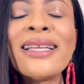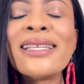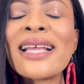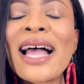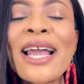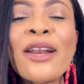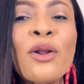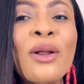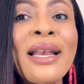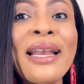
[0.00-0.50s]

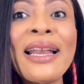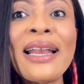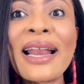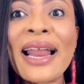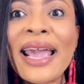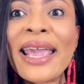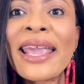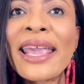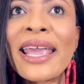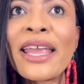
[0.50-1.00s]
I don't
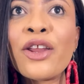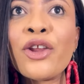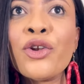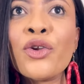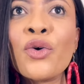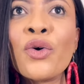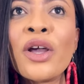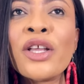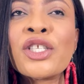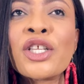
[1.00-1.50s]
like it, you
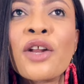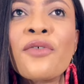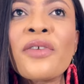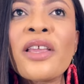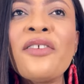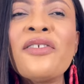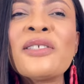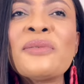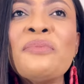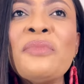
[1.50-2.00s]
know. It sort of
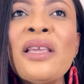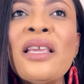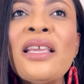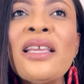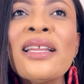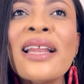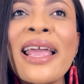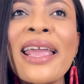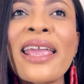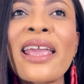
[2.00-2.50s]
gives
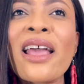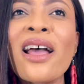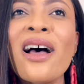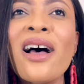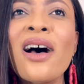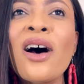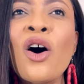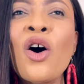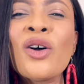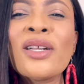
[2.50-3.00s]
me like
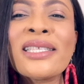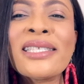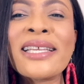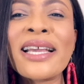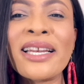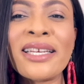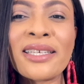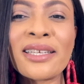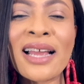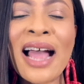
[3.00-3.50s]

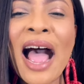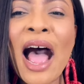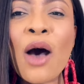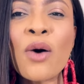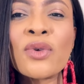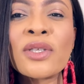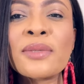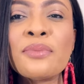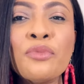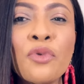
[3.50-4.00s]
haunted
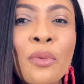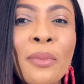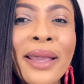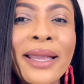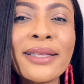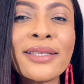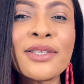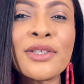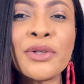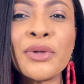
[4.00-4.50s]
house
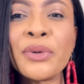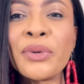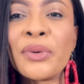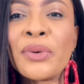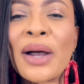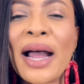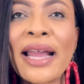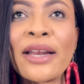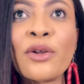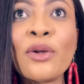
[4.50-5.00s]
moments, you
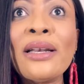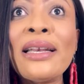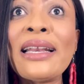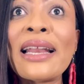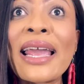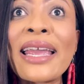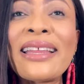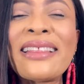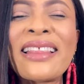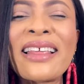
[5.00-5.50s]
know. I don't
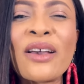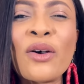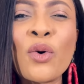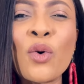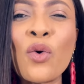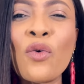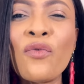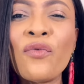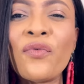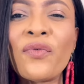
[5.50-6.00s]
like the
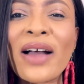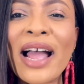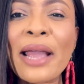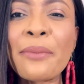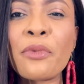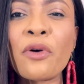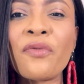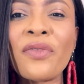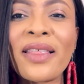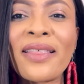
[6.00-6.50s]
whole
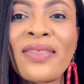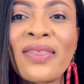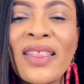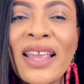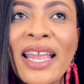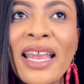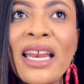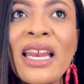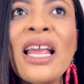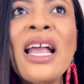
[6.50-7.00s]
vibe of the
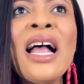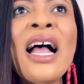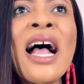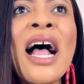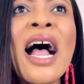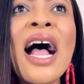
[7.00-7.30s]
thing.